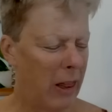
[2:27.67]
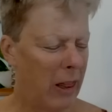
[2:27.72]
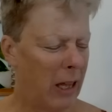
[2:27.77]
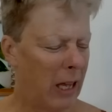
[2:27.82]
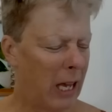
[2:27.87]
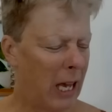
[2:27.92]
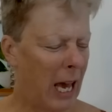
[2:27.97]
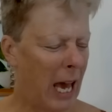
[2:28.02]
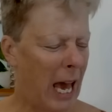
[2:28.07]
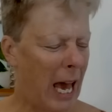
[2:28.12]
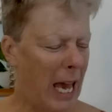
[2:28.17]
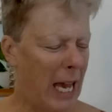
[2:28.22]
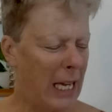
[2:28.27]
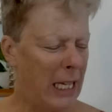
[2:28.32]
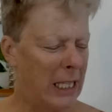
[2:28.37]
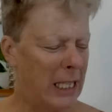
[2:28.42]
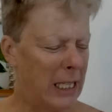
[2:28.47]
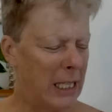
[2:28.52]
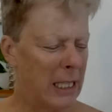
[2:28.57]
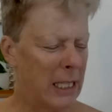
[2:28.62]
the
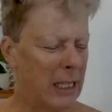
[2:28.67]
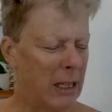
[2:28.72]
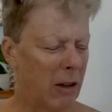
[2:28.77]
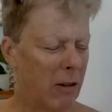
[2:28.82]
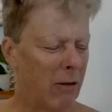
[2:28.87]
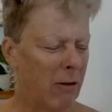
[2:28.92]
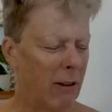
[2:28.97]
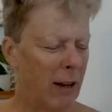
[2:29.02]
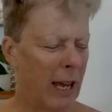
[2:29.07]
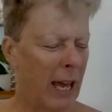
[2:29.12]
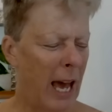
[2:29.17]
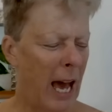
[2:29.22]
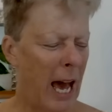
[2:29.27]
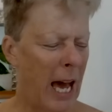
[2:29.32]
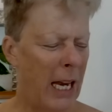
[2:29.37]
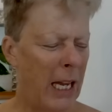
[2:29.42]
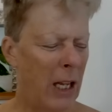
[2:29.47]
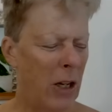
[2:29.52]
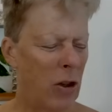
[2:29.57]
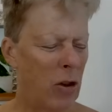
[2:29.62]
case
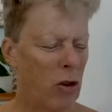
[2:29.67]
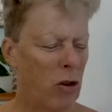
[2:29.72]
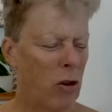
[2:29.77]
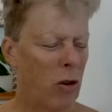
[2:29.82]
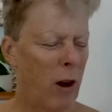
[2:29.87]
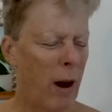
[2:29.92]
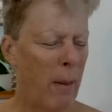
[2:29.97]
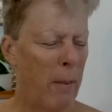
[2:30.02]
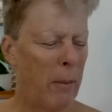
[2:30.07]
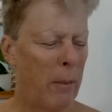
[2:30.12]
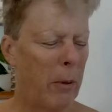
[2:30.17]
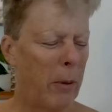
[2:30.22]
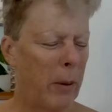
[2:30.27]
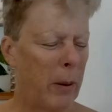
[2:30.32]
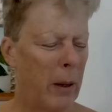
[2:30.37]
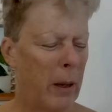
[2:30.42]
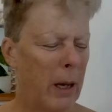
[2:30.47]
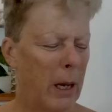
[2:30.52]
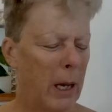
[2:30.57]
regarding Trump